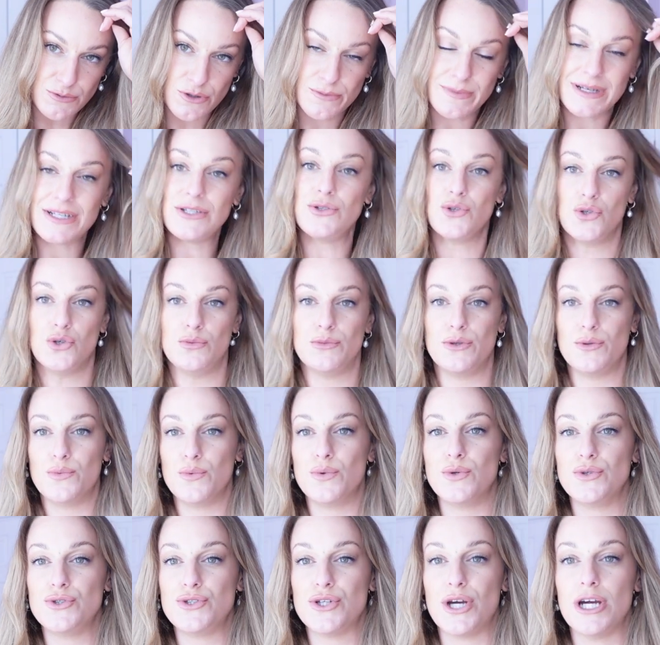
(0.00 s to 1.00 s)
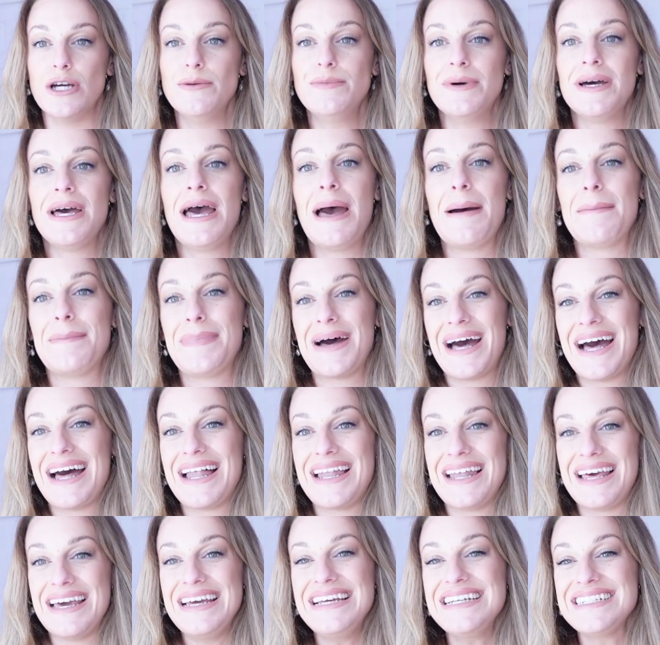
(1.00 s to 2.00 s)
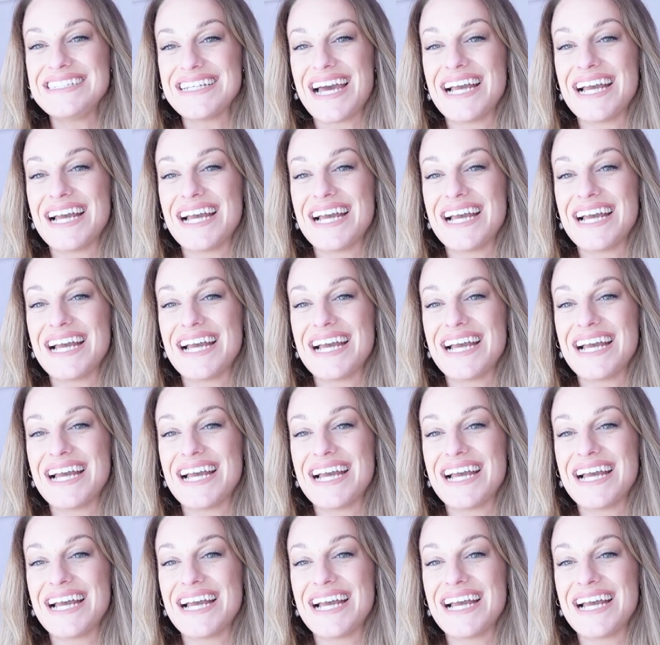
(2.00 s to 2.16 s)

more my normal wardrobe palette.